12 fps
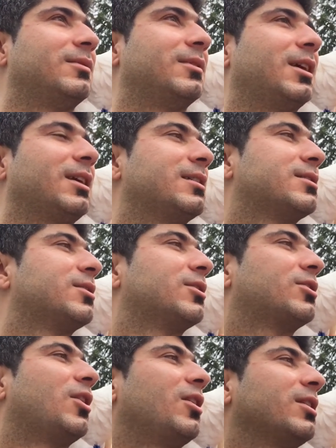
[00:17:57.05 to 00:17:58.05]
like
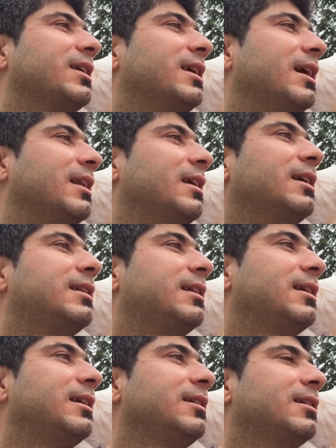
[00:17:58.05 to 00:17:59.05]
start talking and
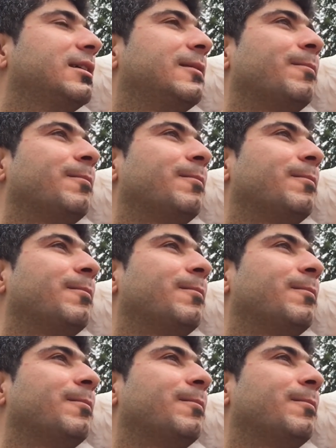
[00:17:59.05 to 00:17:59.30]
eating